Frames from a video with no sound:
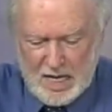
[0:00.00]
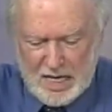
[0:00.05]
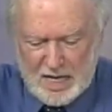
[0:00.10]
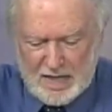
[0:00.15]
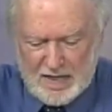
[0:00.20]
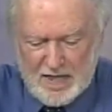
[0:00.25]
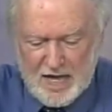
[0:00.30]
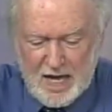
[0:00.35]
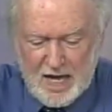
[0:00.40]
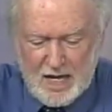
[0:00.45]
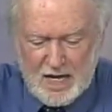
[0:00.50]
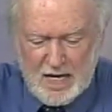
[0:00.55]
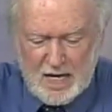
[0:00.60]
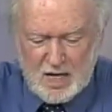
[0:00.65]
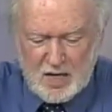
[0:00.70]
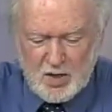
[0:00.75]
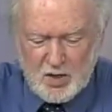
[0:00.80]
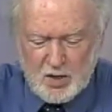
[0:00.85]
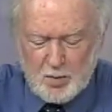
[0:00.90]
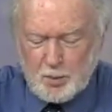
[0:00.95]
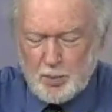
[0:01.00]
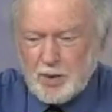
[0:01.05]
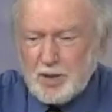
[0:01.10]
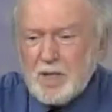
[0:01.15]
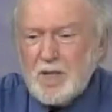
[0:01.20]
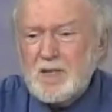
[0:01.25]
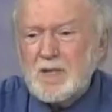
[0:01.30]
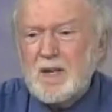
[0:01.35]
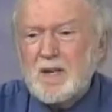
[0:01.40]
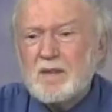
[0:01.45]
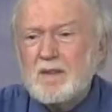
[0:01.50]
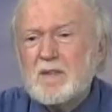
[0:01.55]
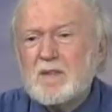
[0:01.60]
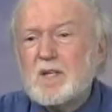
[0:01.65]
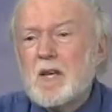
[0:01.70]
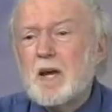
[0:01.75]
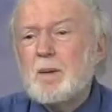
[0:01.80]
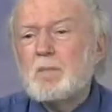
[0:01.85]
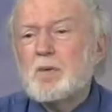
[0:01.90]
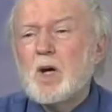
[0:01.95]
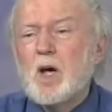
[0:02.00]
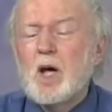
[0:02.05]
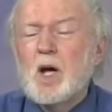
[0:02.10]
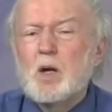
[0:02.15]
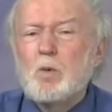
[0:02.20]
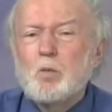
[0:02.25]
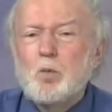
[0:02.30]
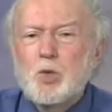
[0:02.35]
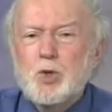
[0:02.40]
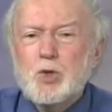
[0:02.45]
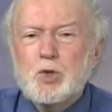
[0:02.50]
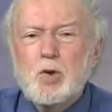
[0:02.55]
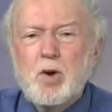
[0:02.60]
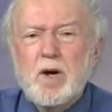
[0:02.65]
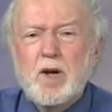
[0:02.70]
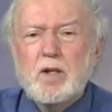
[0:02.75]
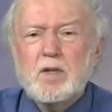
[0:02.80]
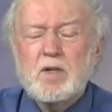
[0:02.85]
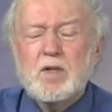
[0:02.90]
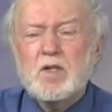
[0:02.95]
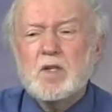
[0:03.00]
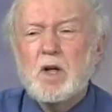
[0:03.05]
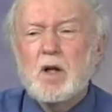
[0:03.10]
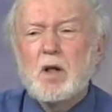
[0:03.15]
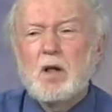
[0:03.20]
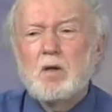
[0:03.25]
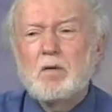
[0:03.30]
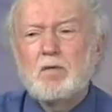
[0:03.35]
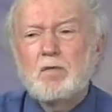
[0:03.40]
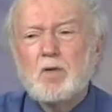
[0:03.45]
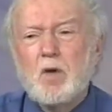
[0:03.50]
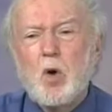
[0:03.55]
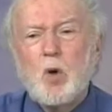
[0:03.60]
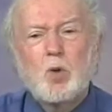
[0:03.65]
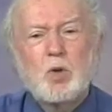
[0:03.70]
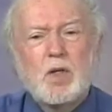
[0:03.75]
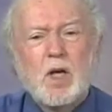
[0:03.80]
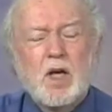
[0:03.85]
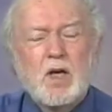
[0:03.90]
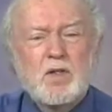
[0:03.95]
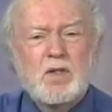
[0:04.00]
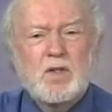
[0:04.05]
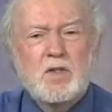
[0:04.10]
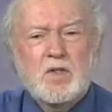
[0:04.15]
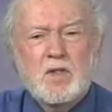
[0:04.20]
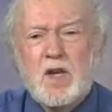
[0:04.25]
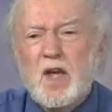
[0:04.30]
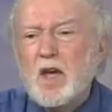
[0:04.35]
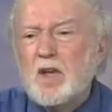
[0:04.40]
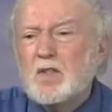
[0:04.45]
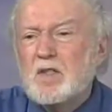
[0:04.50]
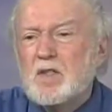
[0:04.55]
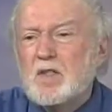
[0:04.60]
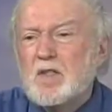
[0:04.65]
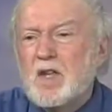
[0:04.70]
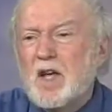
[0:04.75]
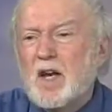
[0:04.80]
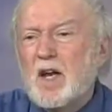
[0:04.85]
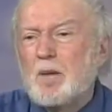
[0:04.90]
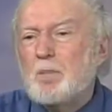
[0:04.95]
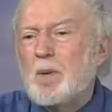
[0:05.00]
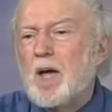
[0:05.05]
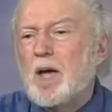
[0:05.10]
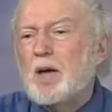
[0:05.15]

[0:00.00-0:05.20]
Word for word: Then the police at the same time were trying to solve cold cases, cases that have, may